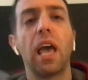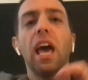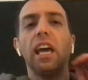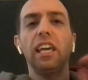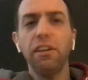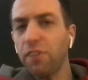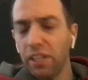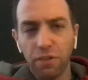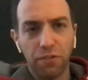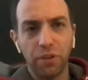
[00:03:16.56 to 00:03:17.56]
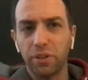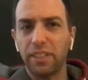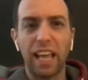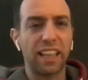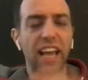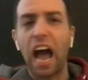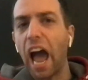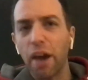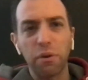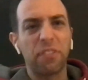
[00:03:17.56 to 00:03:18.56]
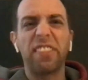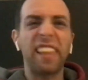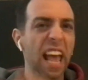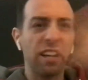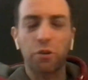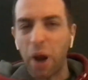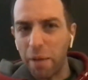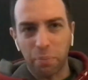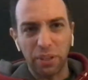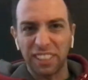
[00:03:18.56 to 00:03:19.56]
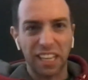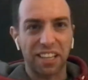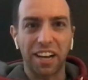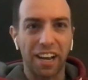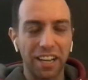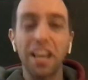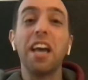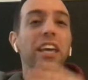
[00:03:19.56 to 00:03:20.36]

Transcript: Even if you're that guy with 10 Grand Prix at Cannes,